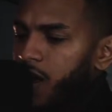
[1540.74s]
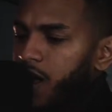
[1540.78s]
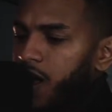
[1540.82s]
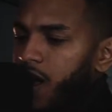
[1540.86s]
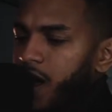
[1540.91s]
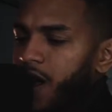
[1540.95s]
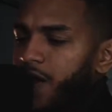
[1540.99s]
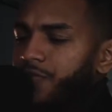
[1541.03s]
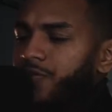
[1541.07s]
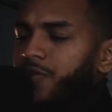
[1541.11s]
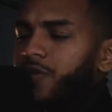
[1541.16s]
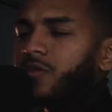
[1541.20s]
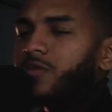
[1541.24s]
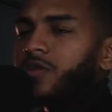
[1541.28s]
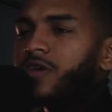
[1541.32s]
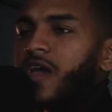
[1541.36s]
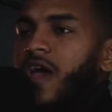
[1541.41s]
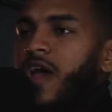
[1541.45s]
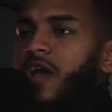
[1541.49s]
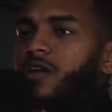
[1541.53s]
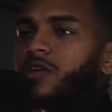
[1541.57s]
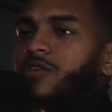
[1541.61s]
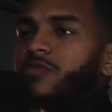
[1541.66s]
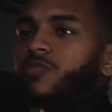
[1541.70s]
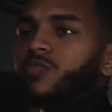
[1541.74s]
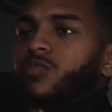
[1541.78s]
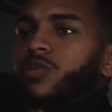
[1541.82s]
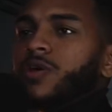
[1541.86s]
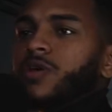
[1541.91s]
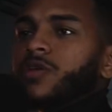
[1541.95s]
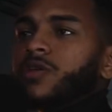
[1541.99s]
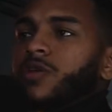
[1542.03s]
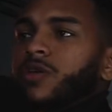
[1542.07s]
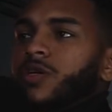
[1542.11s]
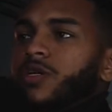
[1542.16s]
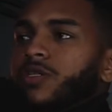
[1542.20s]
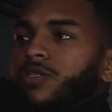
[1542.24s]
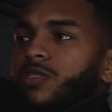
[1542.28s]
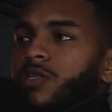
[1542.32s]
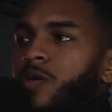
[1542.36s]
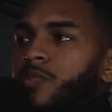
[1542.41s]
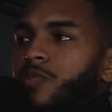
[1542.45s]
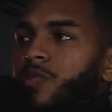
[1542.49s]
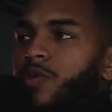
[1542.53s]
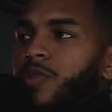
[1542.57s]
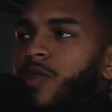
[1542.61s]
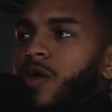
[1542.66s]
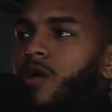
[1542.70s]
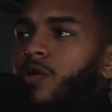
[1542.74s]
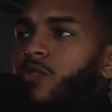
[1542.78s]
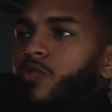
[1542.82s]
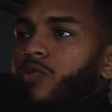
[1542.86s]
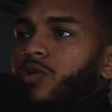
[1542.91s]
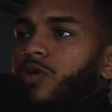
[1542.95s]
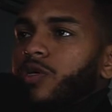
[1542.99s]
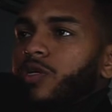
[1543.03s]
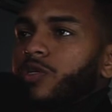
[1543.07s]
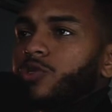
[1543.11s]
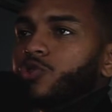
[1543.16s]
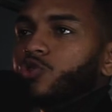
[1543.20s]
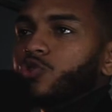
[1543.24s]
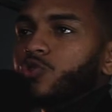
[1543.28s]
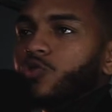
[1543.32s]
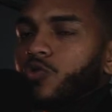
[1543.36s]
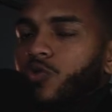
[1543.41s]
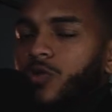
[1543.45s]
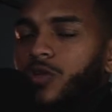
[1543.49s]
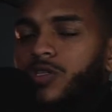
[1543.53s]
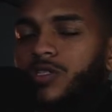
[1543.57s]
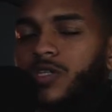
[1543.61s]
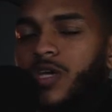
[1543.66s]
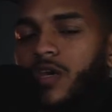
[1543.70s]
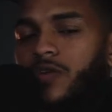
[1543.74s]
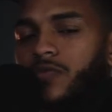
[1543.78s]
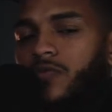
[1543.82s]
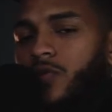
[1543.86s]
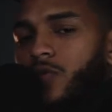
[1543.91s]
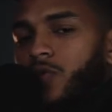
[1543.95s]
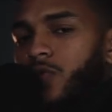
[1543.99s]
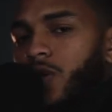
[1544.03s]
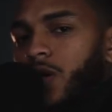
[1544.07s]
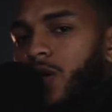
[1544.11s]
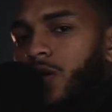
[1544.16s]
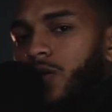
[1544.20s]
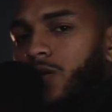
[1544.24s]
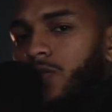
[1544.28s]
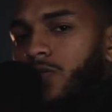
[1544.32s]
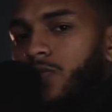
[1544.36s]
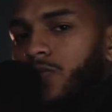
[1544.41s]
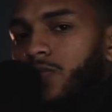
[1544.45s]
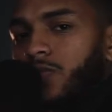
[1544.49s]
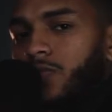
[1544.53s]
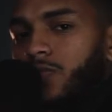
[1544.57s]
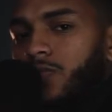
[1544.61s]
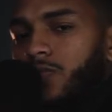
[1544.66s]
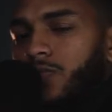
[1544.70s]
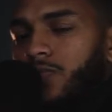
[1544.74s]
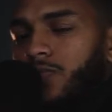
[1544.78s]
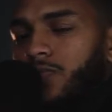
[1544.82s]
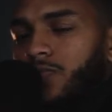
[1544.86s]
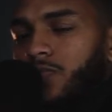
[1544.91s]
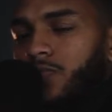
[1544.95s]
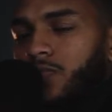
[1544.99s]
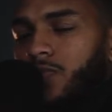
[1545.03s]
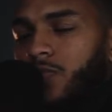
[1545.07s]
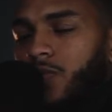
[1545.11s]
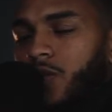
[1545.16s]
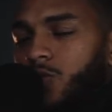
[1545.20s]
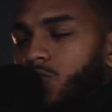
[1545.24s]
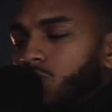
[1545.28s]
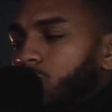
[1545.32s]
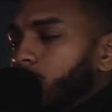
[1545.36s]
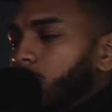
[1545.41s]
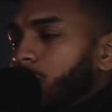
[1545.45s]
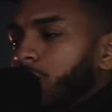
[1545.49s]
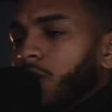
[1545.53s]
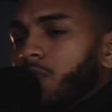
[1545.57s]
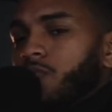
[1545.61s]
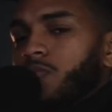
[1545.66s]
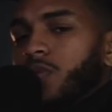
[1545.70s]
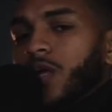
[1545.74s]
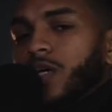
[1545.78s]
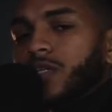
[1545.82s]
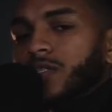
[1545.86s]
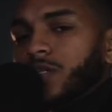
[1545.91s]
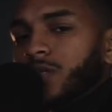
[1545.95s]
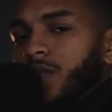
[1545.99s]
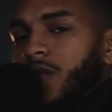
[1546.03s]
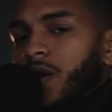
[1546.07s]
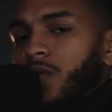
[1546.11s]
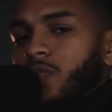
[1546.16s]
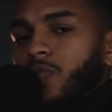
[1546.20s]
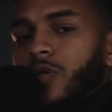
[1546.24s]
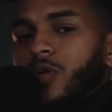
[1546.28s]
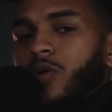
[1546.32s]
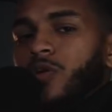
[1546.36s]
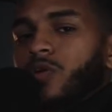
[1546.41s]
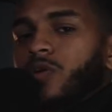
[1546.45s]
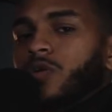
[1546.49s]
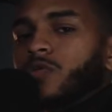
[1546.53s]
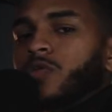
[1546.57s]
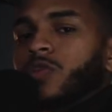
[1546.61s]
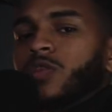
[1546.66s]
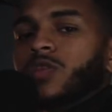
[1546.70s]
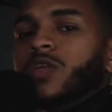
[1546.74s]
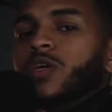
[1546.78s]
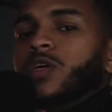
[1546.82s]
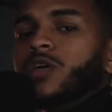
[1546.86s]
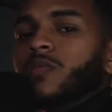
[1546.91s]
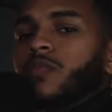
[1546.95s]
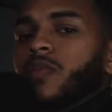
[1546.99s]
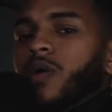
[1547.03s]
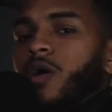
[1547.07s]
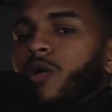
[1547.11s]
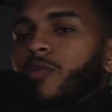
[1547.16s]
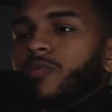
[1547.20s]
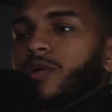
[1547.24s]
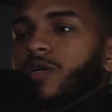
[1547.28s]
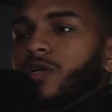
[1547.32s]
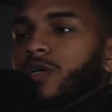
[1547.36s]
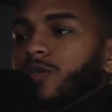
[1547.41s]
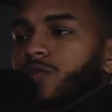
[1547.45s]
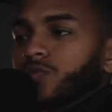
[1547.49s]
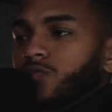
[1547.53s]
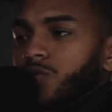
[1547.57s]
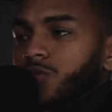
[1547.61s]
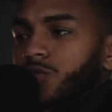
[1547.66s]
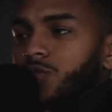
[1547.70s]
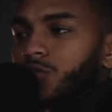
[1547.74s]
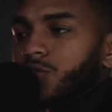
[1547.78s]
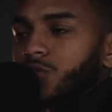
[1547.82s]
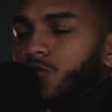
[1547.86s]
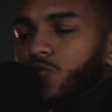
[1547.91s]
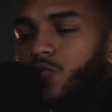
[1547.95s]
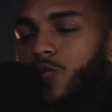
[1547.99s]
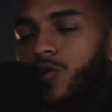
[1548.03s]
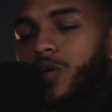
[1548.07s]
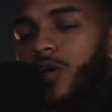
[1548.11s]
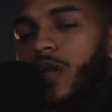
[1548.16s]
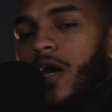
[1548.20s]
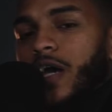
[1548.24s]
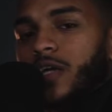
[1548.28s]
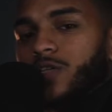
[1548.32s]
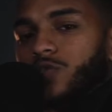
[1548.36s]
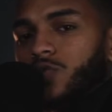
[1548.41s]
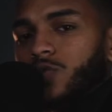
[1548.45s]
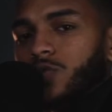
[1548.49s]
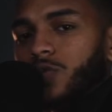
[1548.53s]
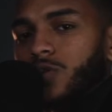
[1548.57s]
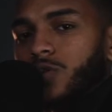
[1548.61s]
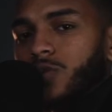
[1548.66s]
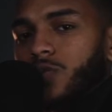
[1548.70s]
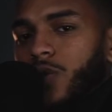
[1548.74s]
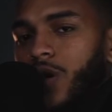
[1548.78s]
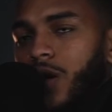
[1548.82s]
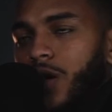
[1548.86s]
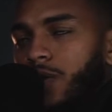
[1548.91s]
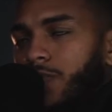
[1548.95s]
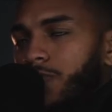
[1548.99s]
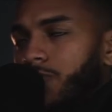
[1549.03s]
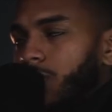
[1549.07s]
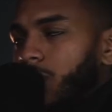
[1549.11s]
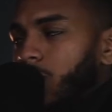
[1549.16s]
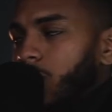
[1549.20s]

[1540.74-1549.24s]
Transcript: I think the act of breathing is something that we truly take for granted. It's really a blessing that we don't even think about because we just do it naturally, right?